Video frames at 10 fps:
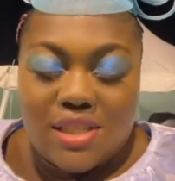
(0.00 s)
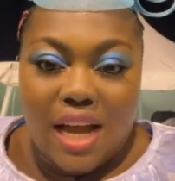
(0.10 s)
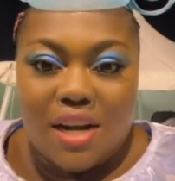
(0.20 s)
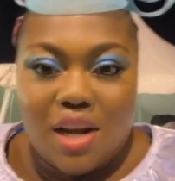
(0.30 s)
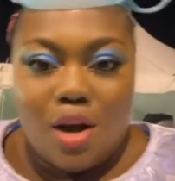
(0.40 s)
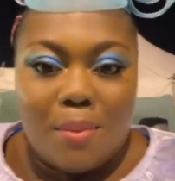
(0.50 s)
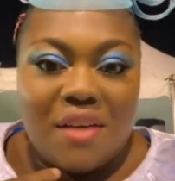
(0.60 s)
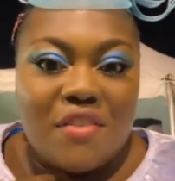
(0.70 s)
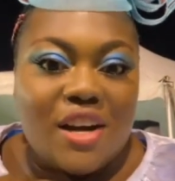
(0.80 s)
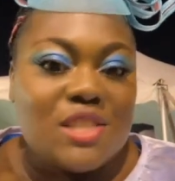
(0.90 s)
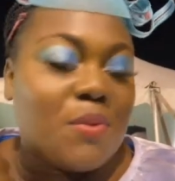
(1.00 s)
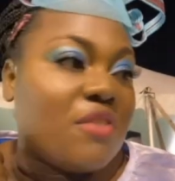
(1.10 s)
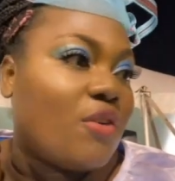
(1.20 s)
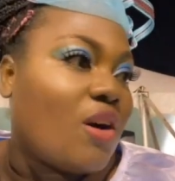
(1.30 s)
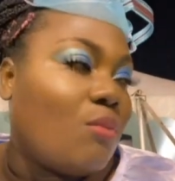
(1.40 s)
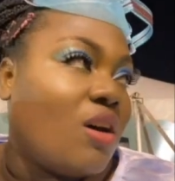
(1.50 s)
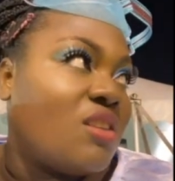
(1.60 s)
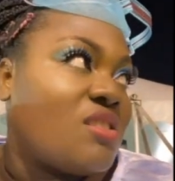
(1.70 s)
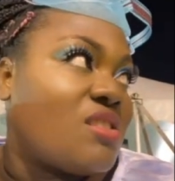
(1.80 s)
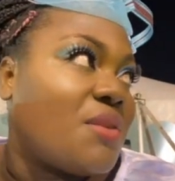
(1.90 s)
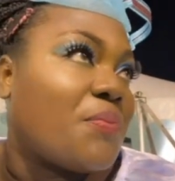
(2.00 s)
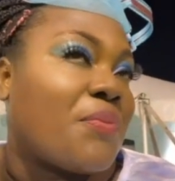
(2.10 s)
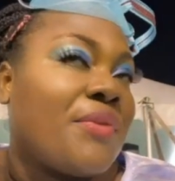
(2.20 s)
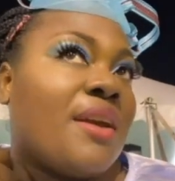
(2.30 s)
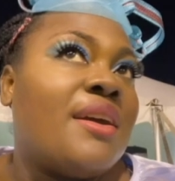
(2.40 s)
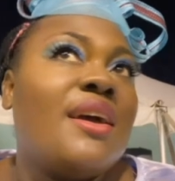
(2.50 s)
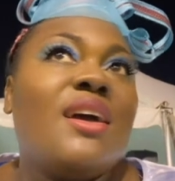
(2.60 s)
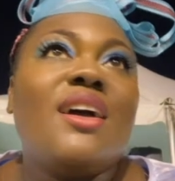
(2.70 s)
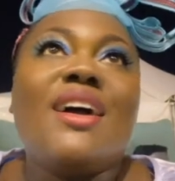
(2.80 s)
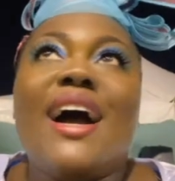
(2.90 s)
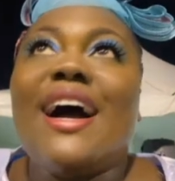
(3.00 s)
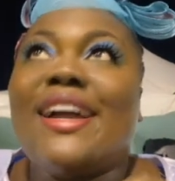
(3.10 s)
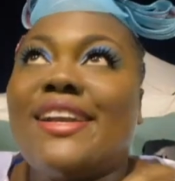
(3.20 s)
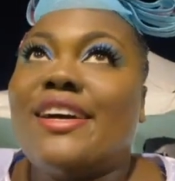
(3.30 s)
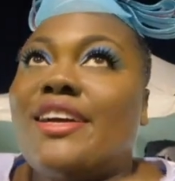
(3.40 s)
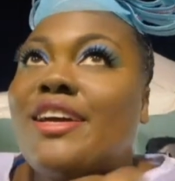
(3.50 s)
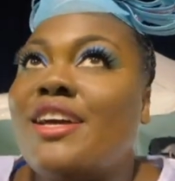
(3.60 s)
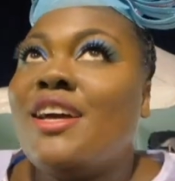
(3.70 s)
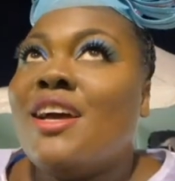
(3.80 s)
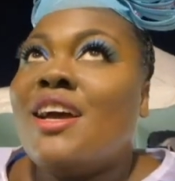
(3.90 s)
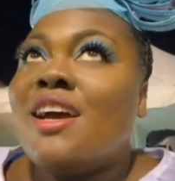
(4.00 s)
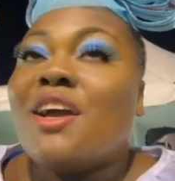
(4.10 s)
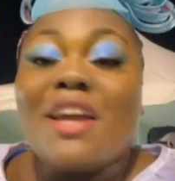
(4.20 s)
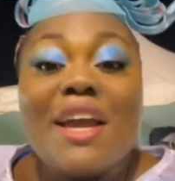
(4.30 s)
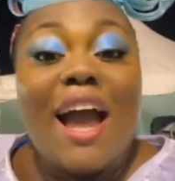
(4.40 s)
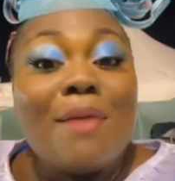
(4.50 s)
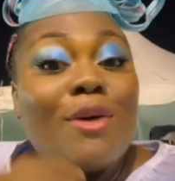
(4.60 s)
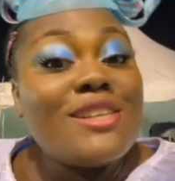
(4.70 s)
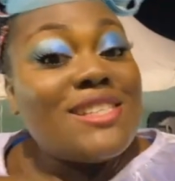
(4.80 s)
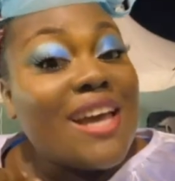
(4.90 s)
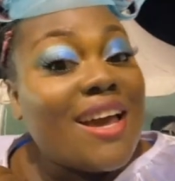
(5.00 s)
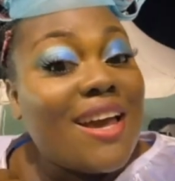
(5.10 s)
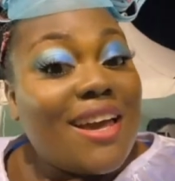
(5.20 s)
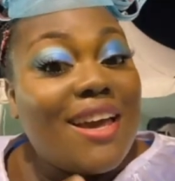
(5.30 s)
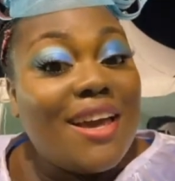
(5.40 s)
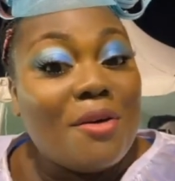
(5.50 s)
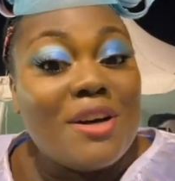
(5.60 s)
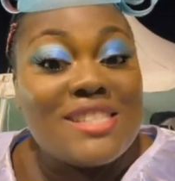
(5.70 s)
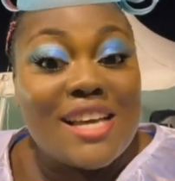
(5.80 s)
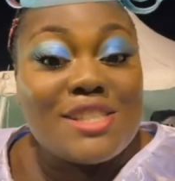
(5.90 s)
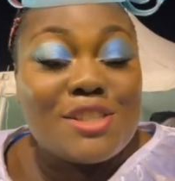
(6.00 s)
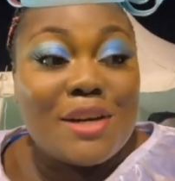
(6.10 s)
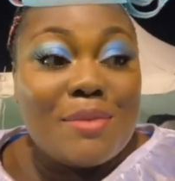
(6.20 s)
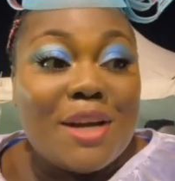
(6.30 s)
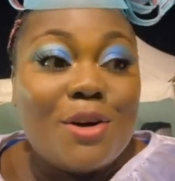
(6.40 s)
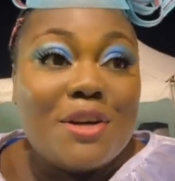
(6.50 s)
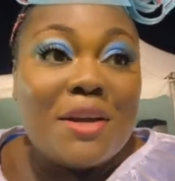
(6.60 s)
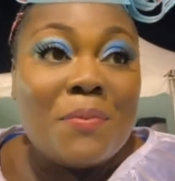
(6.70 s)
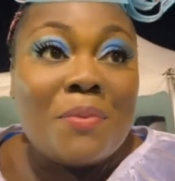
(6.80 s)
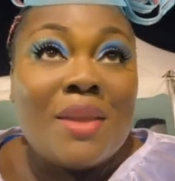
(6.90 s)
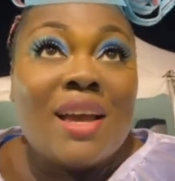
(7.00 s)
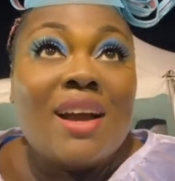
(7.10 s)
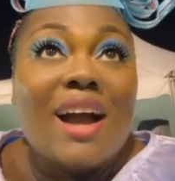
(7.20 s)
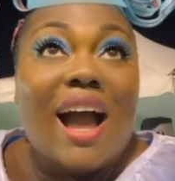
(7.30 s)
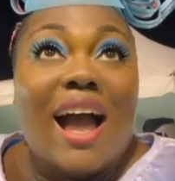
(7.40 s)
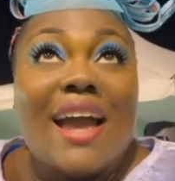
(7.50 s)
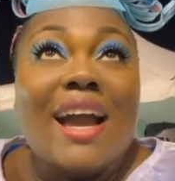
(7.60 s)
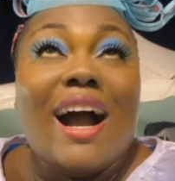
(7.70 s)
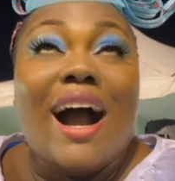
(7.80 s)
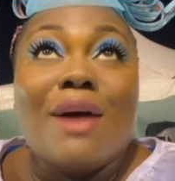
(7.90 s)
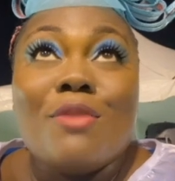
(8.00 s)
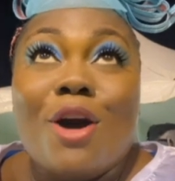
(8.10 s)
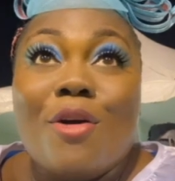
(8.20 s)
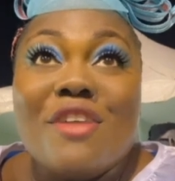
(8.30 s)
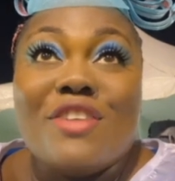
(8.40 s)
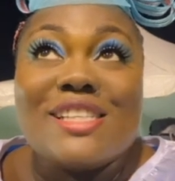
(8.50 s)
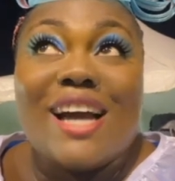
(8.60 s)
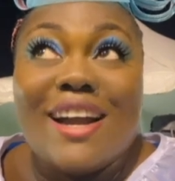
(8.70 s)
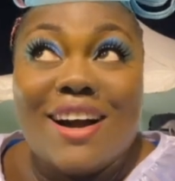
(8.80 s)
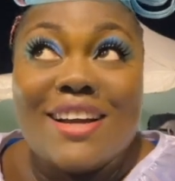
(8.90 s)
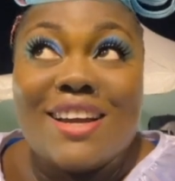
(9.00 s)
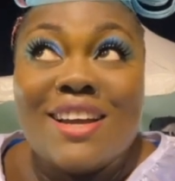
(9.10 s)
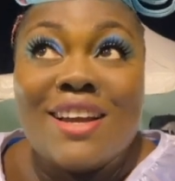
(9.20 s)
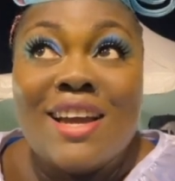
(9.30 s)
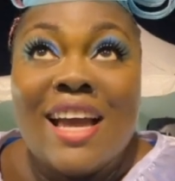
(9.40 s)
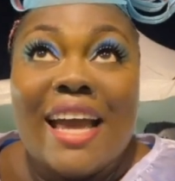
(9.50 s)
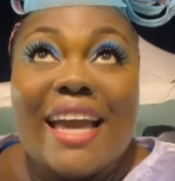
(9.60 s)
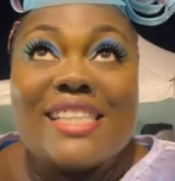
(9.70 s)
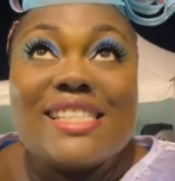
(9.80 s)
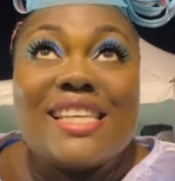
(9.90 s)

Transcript: had my first performance and I must say it was extremely good. I am, however, tired. It